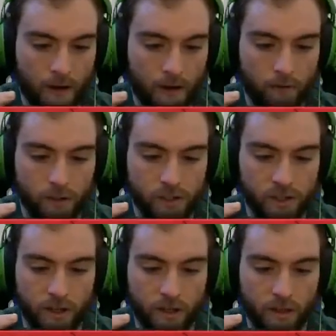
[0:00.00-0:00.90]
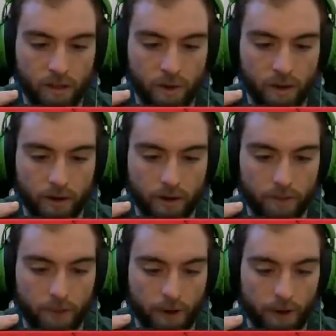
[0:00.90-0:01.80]
fortunately, we couldn't get the
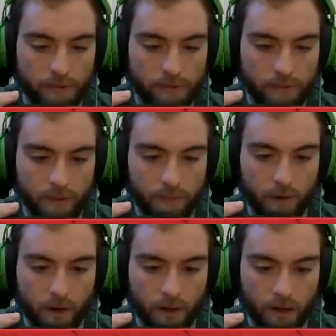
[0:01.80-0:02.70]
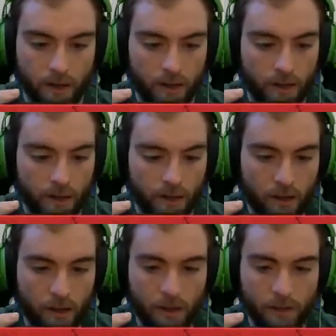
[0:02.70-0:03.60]
power-ups, but the Barley
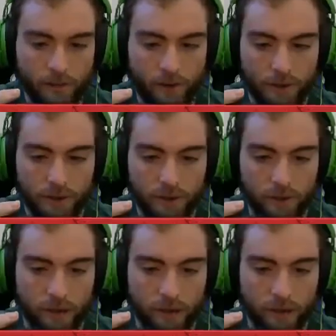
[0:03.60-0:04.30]
is very strong.